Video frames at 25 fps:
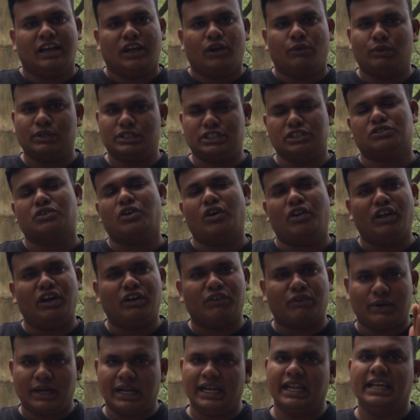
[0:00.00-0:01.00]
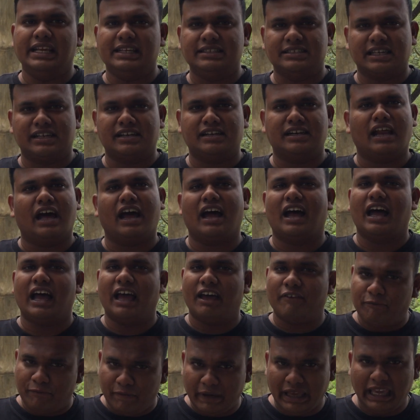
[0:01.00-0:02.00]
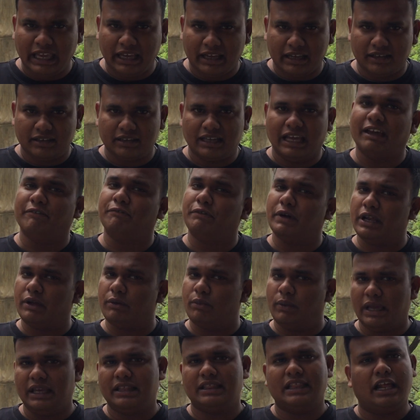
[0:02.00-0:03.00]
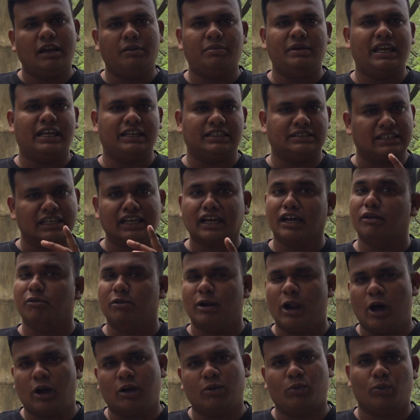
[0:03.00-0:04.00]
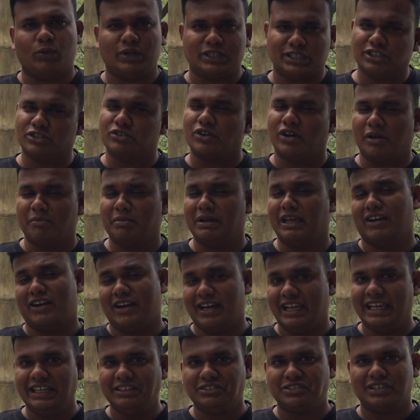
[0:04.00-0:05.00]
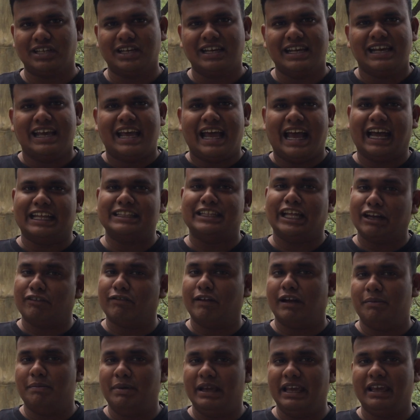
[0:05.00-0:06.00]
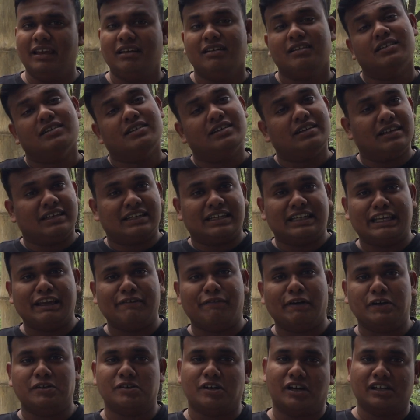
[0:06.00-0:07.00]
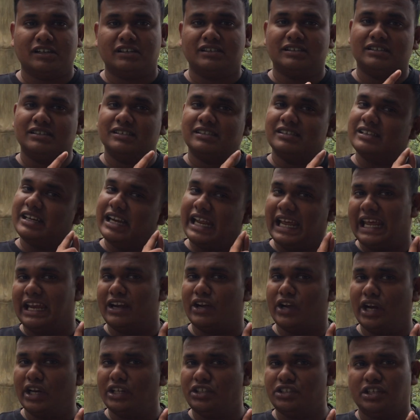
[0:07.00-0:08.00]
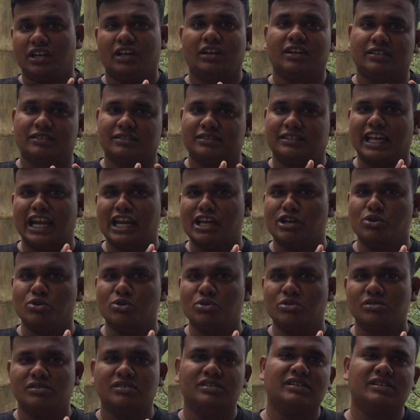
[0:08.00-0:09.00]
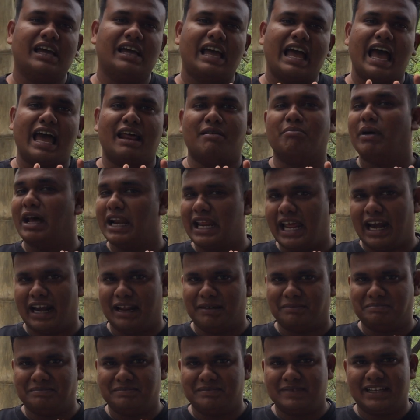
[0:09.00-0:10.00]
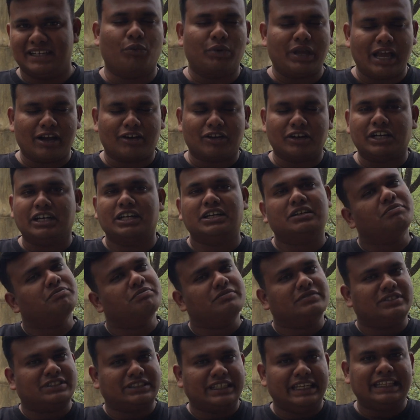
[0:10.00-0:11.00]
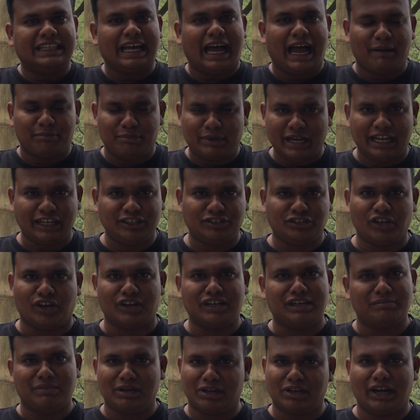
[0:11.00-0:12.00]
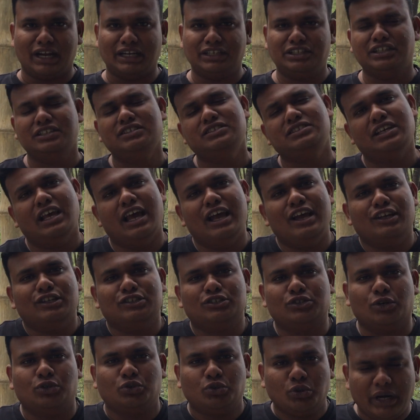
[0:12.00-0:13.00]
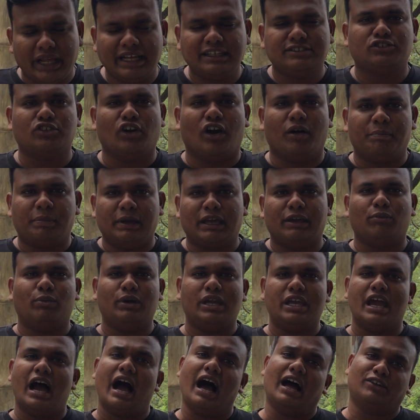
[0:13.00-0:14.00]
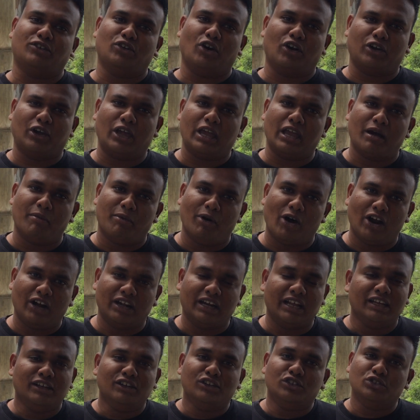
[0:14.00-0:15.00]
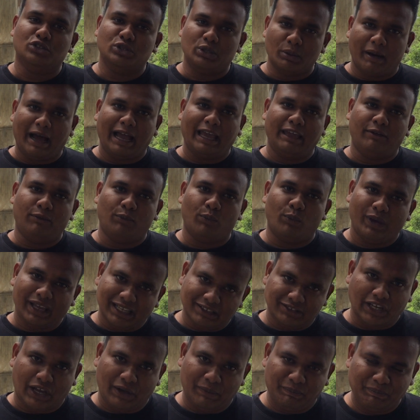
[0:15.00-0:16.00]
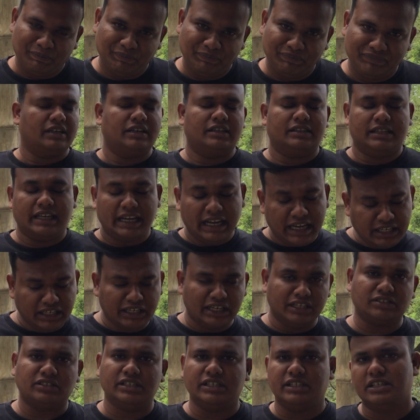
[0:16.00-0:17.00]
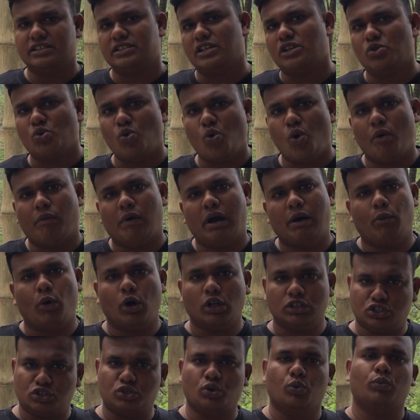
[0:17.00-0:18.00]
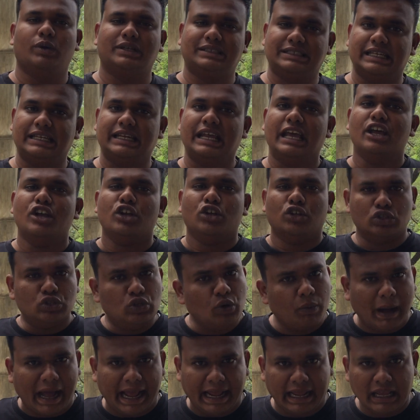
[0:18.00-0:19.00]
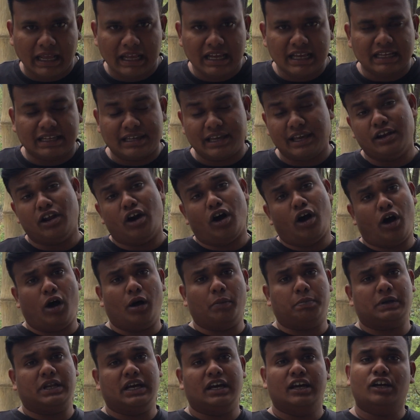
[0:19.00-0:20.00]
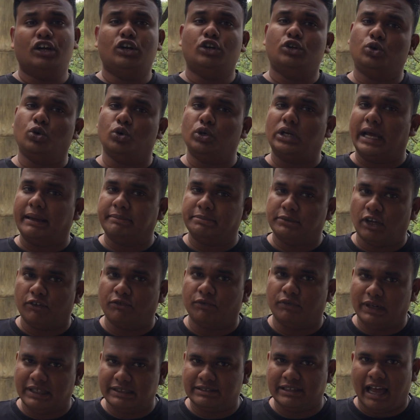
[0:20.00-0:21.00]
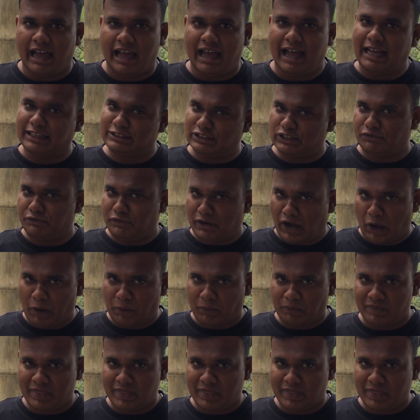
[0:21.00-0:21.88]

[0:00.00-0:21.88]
which is gonna release in a week. Every week there'll be a single blog which is gonna be released, and that will be given on English, Telugu, and Malayalam. We are gonna see the updates on immigrations. So today's topic, we are talking about Dubai visa. The Indian citizen whoever wants to visit Dubai can opt 2 types of visa as of now.